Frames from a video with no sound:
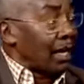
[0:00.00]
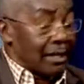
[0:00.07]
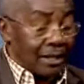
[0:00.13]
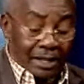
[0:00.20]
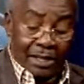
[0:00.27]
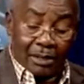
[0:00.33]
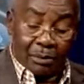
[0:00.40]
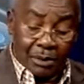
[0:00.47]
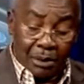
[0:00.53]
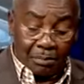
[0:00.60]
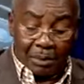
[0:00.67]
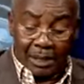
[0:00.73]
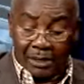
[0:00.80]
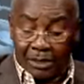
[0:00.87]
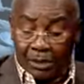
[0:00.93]
was there said,
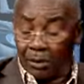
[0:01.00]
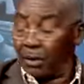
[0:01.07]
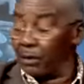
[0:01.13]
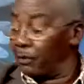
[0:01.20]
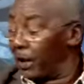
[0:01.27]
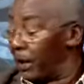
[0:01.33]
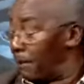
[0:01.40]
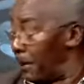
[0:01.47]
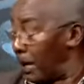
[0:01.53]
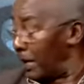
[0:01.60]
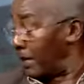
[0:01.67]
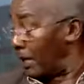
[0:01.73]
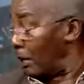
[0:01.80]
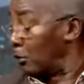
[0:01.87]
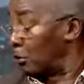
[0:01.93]
mm-hmm. with my Jiko, if I
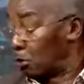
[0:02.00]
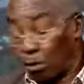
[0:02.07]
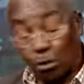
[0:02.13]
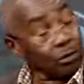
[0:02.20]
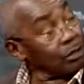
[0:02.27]
buy now